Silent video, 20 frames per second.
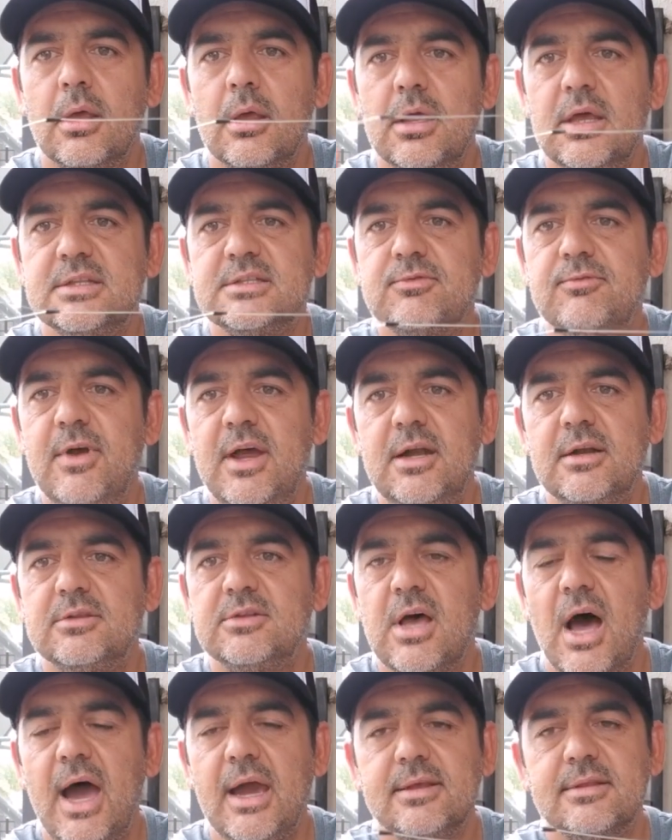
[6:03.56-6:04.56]
it's very
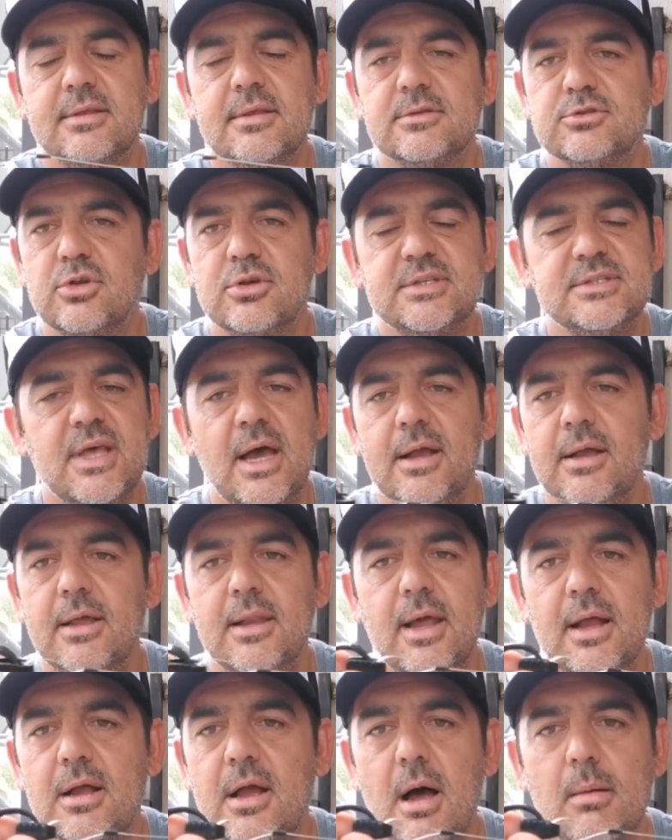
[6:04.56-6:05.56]
tight, so it's not
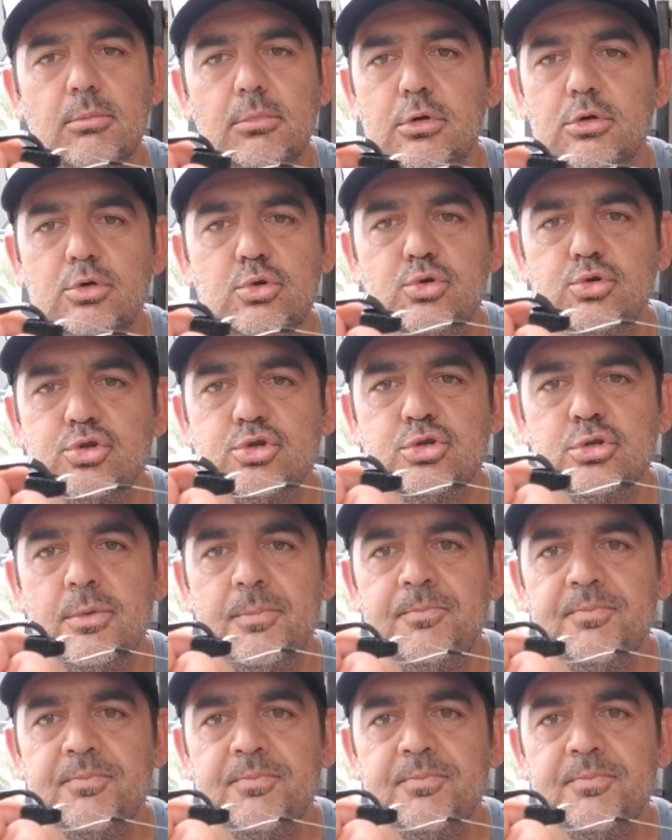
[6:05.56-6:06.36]
gonna come loose.